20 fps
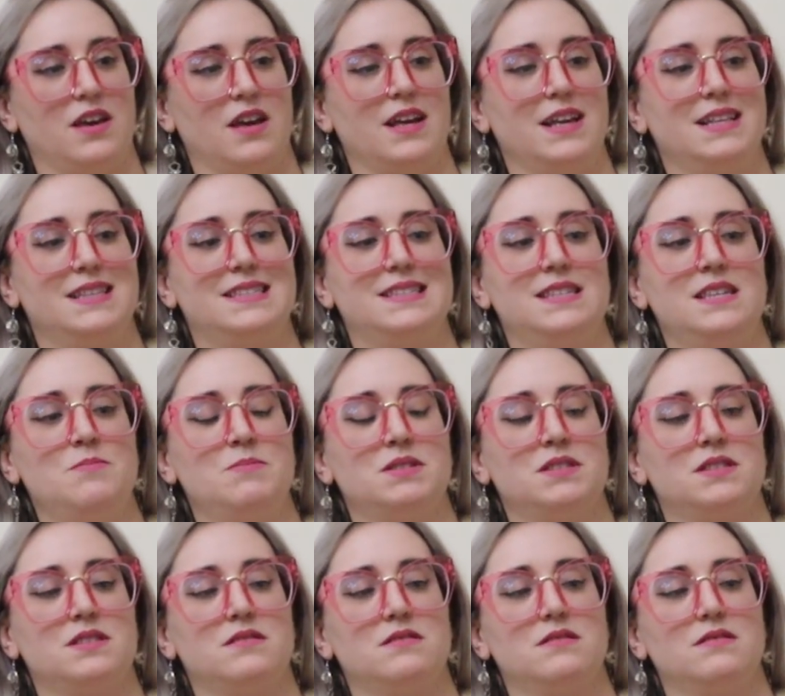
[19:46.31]
Yeah, it
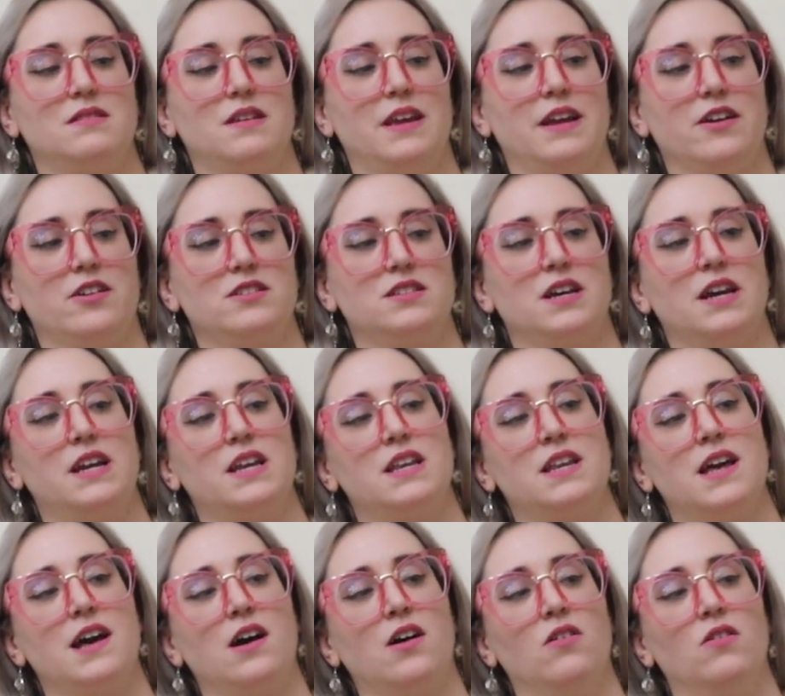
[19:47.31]
seems airtight
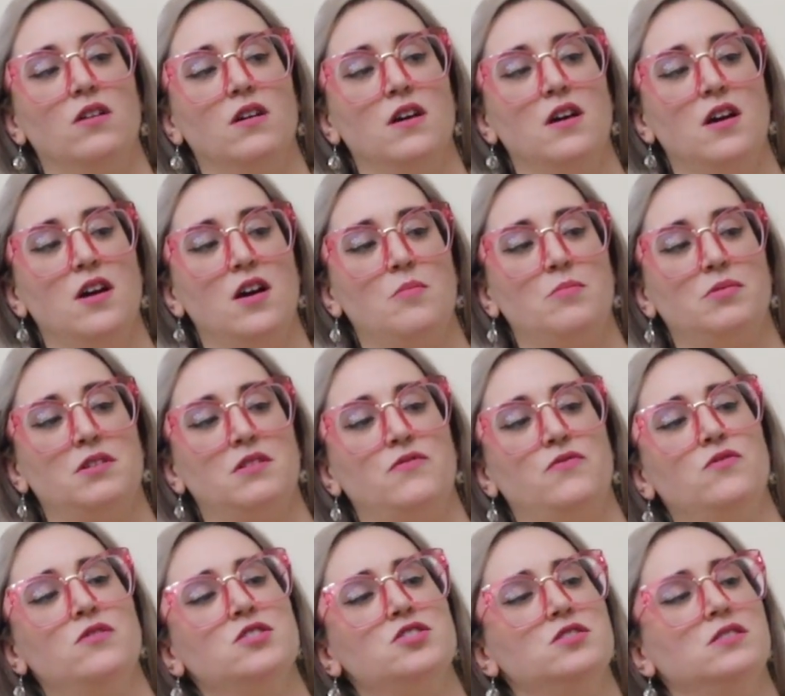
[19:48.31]
now, but
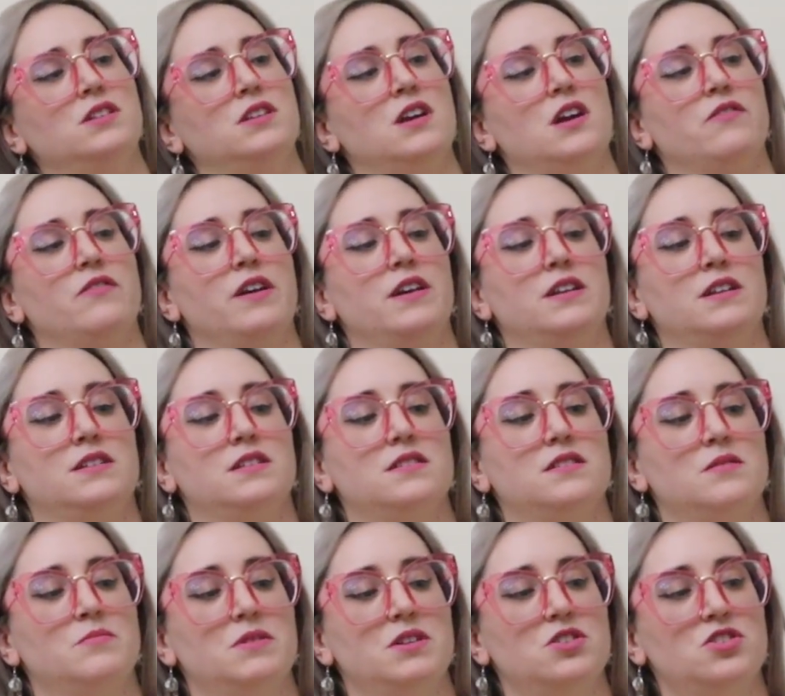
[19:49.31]
unfortunately I ran into
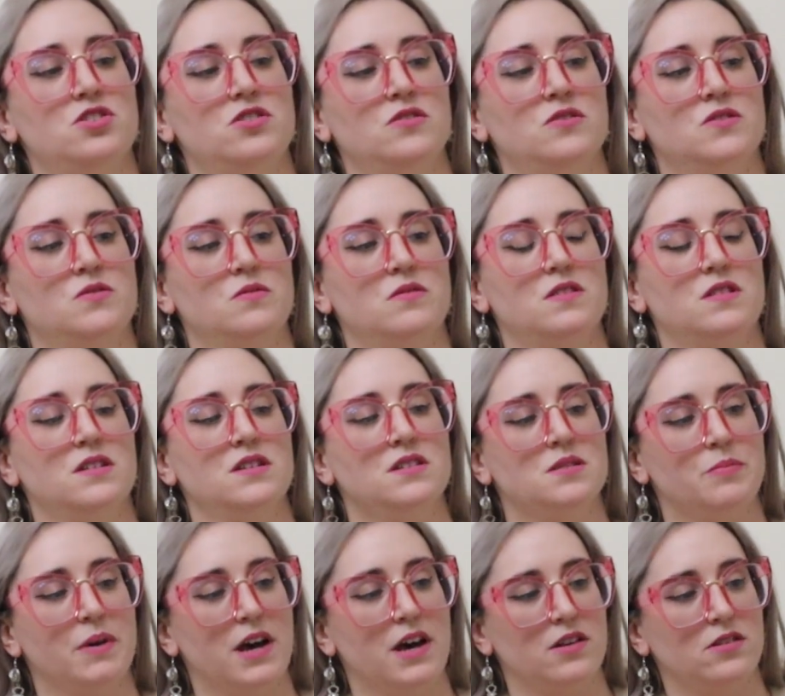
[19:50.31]
some issues with
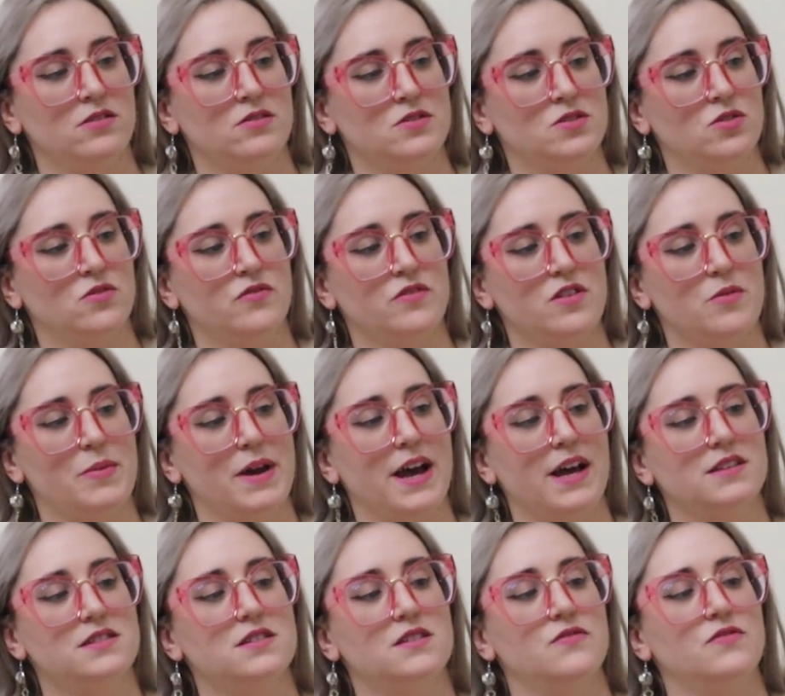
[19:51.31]
these bottles over the
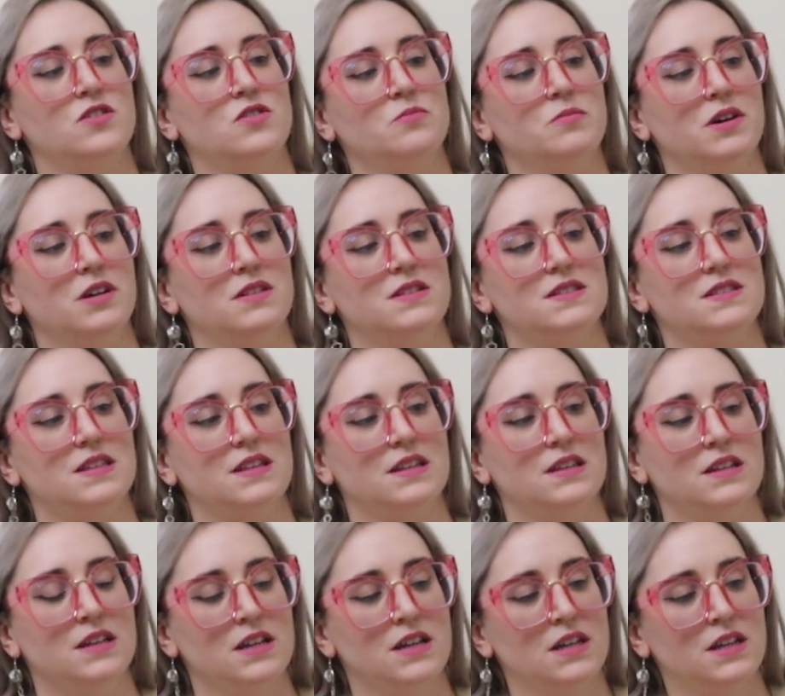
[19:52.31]
past few months, and
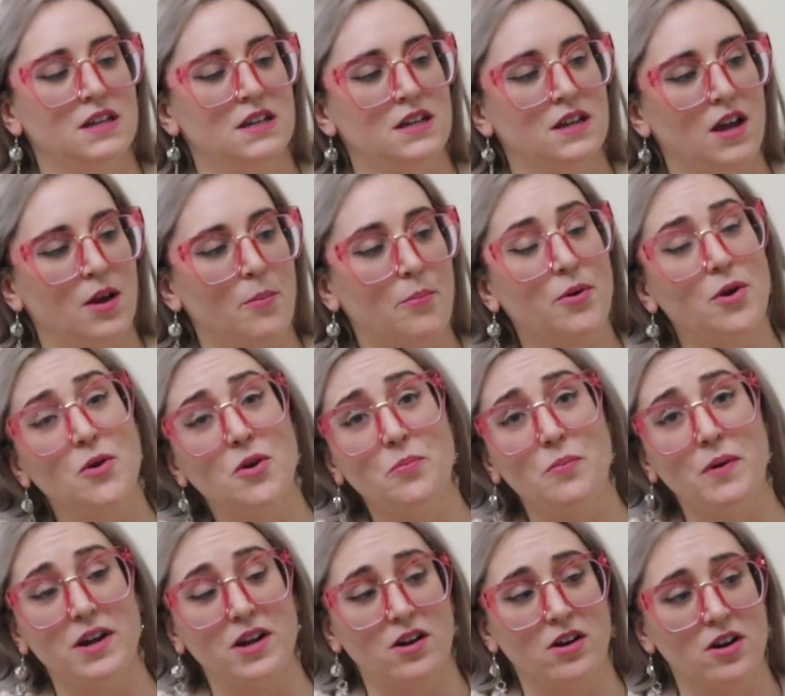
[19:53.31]
broke
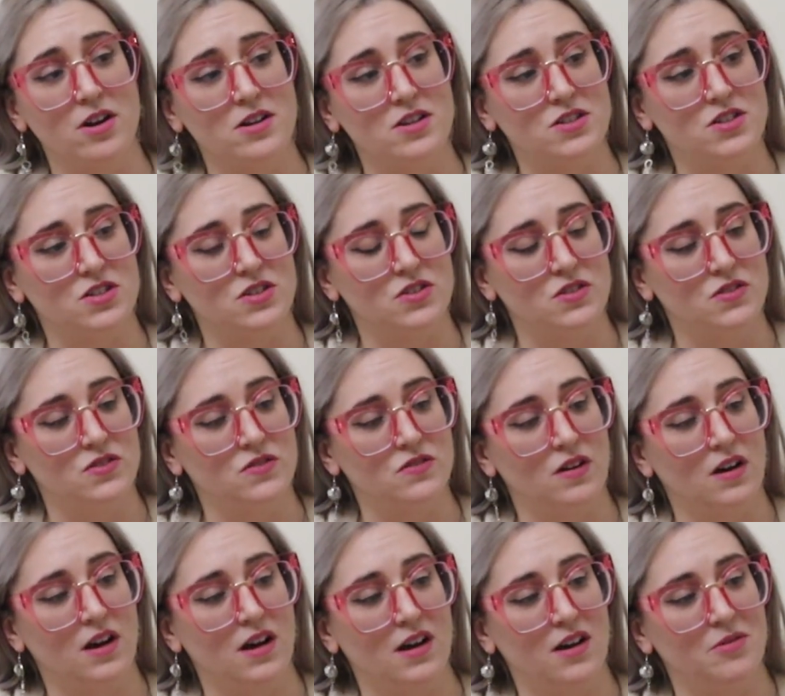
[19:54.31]
my heart to
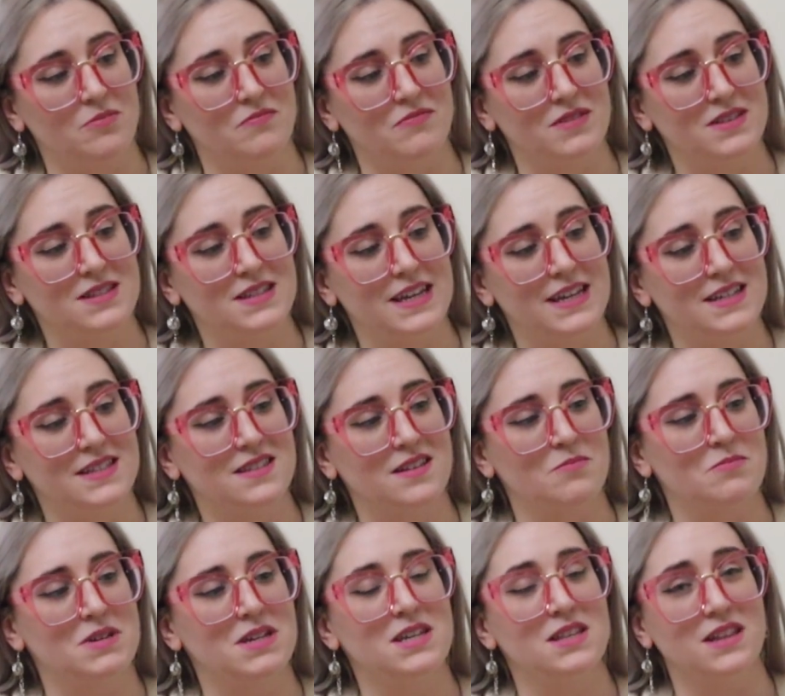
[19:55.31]
taste
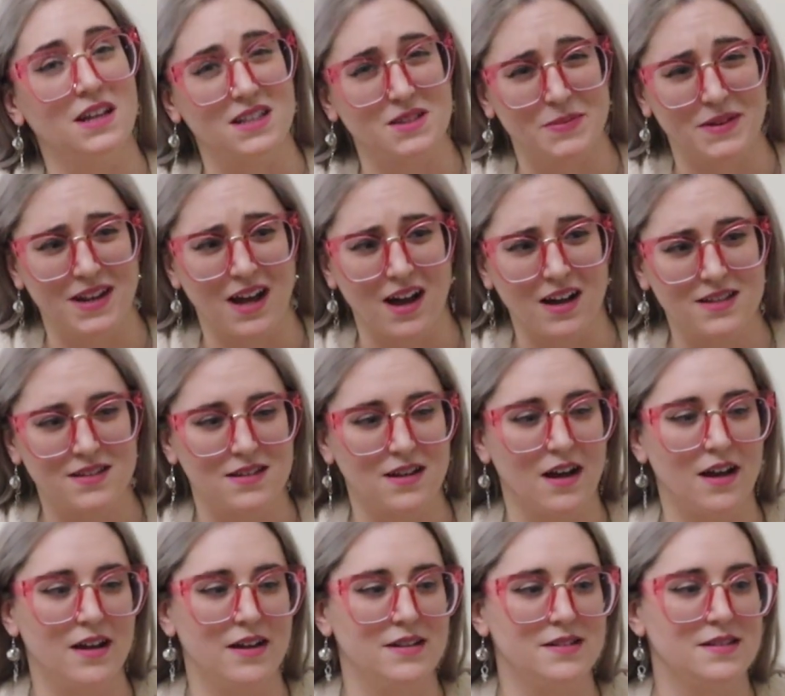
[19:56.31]
some mead that's been
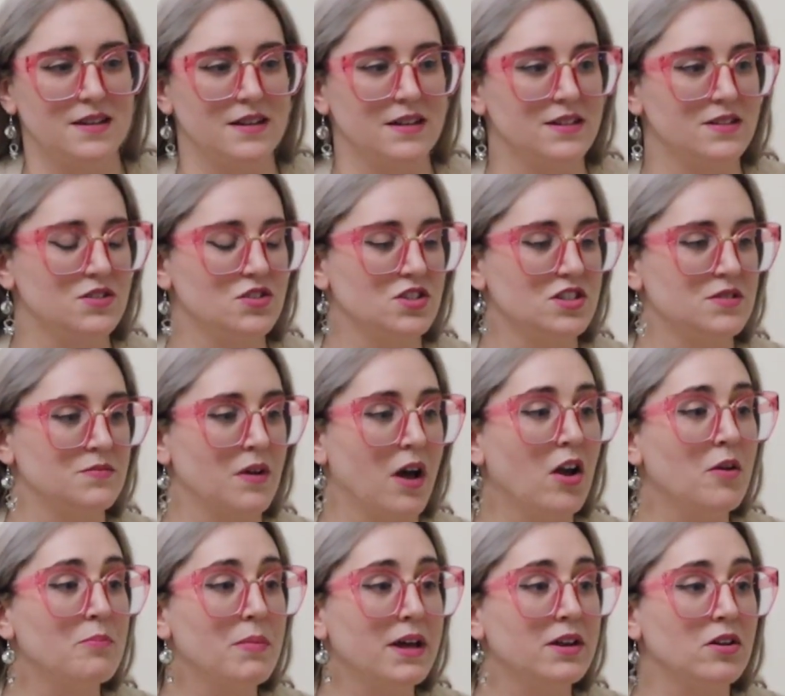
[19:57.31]
oxidized, and it's just
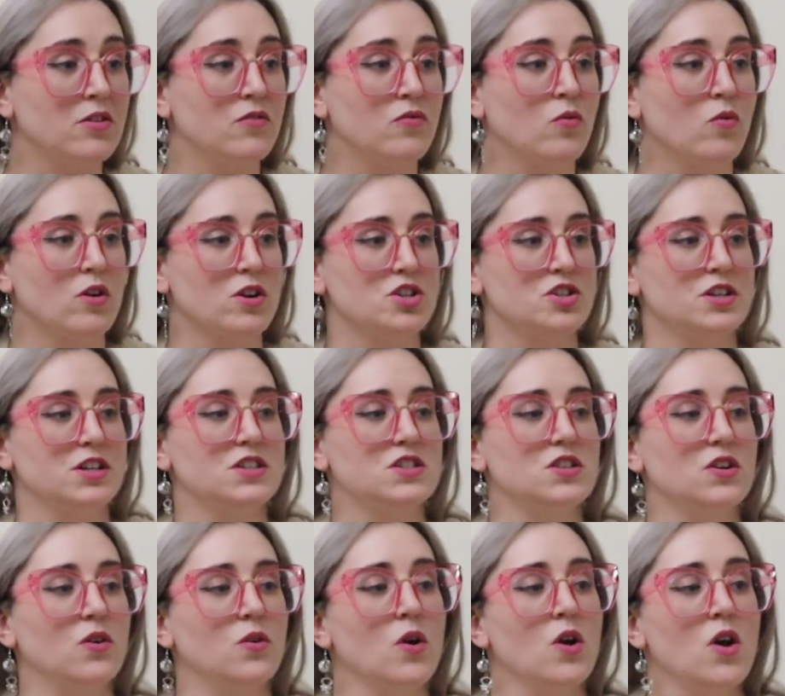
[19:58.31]
been unfortunate.
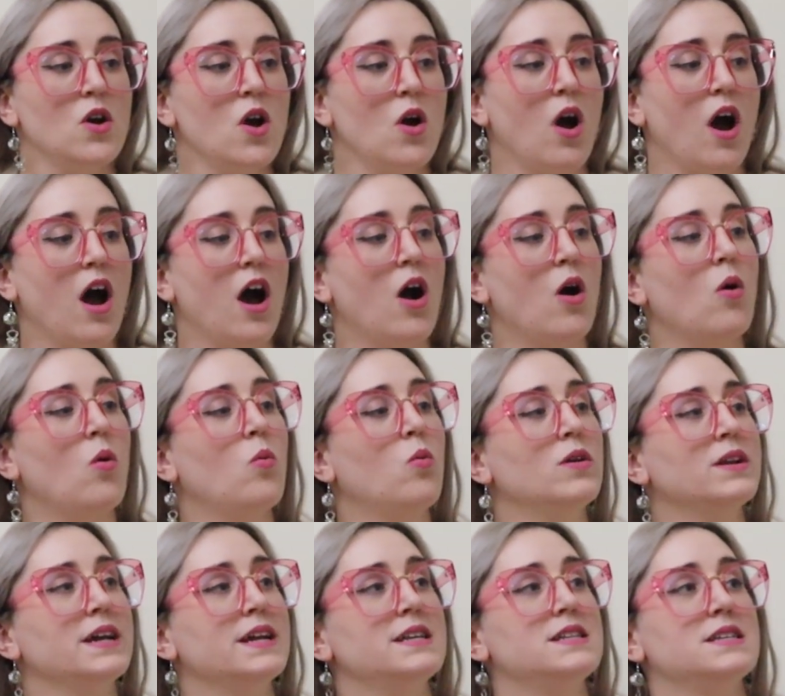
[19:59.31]
So
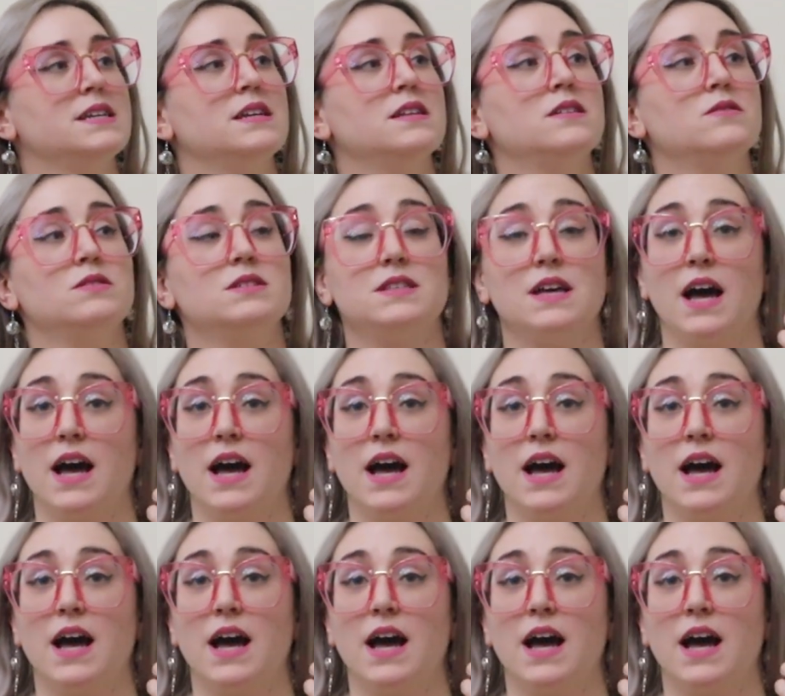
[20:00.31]
what I did was